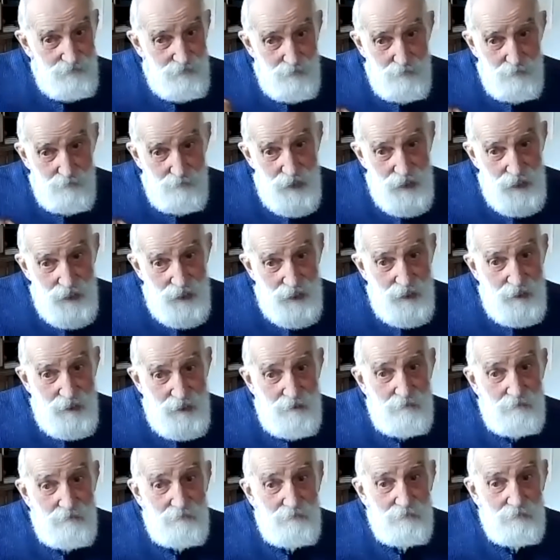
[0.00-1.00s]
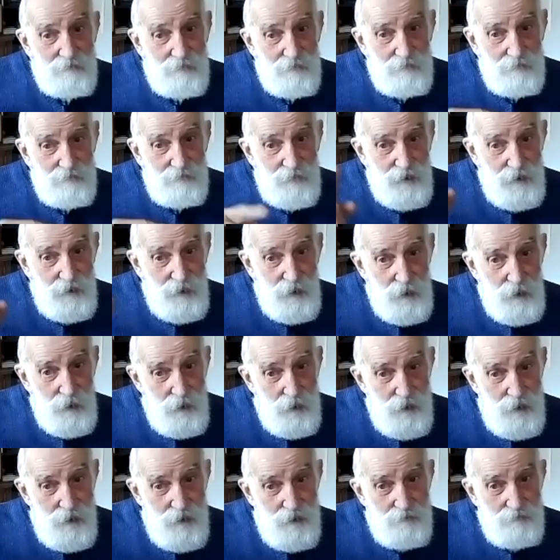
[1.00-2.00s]
me and
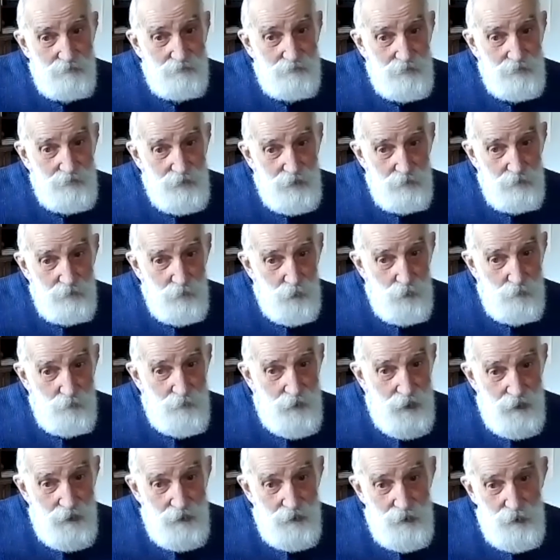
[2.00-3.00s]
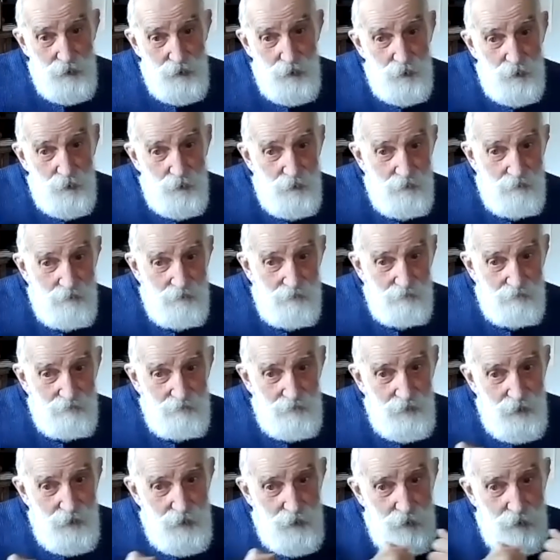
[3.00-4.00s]
God, or me and you
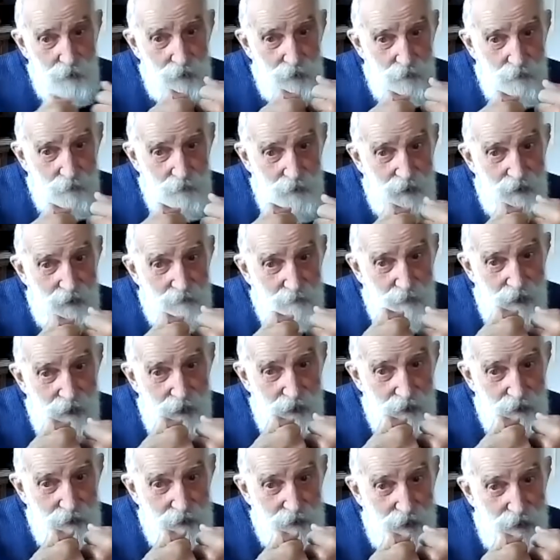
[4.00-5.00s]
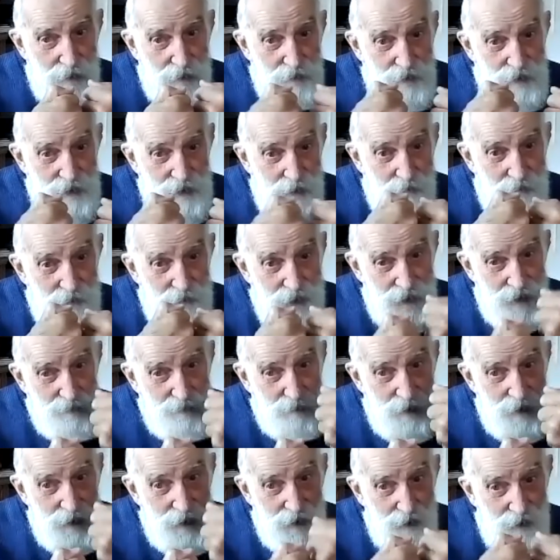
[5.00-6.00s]
and me may agree on some things,
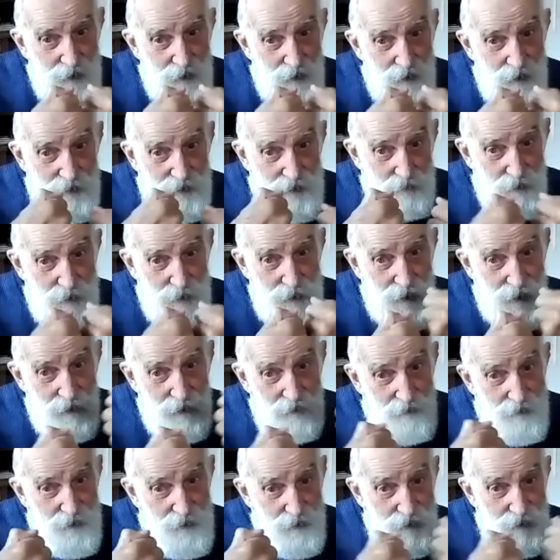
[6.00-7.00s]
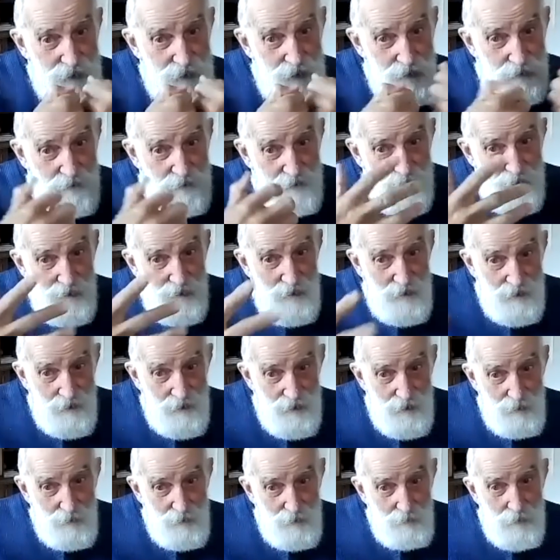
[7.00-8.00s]
but in others we don't. And so the
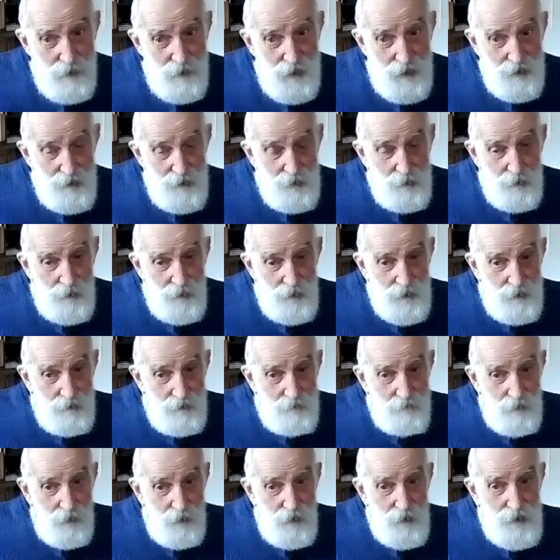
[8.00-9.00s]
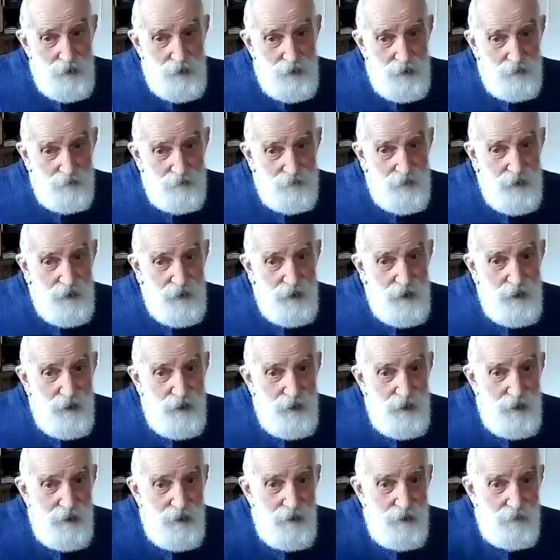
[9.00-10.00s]
whole Pandora's box of
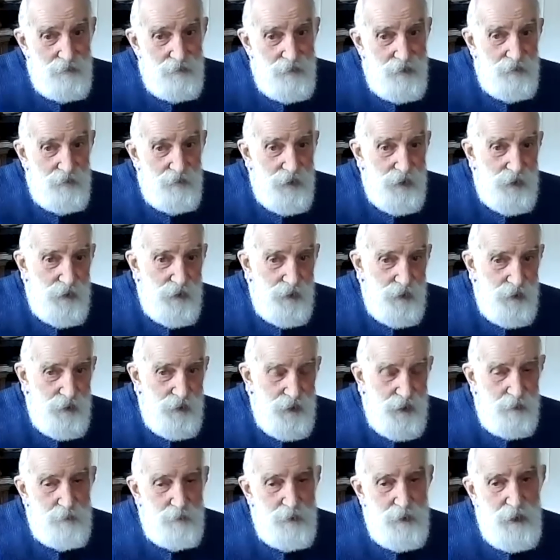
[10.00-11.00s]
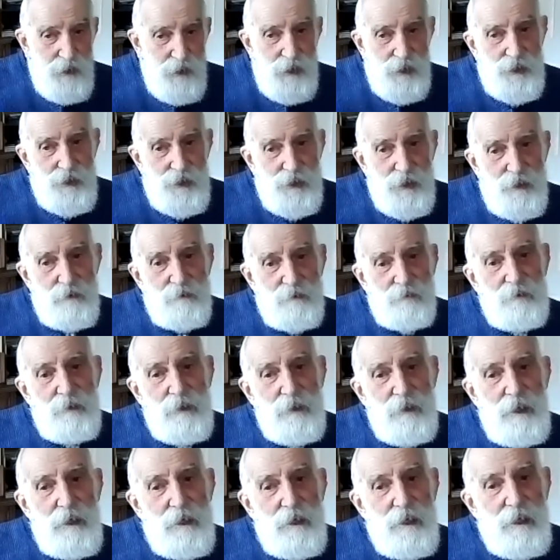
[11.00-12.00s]
division, separation,
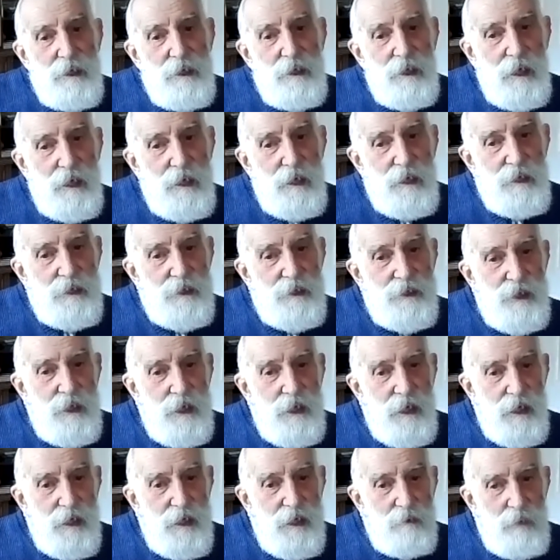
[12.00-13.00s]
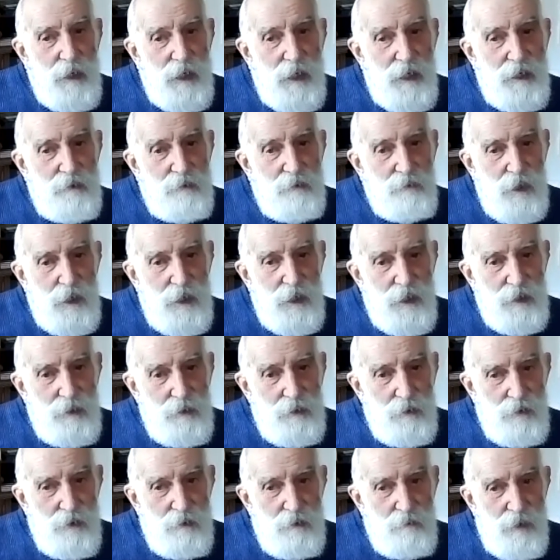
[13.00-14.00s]
like, dislike, black and white,
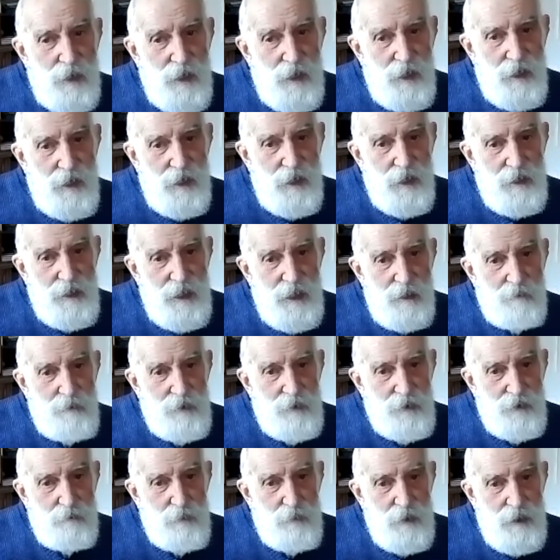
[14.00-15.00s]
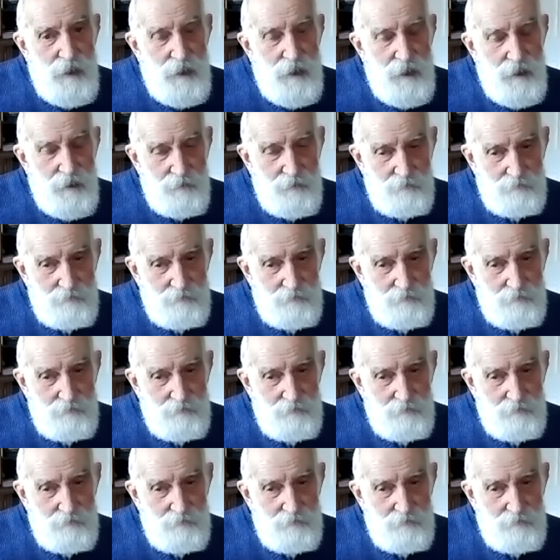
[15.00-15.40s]
good and bad, came into being.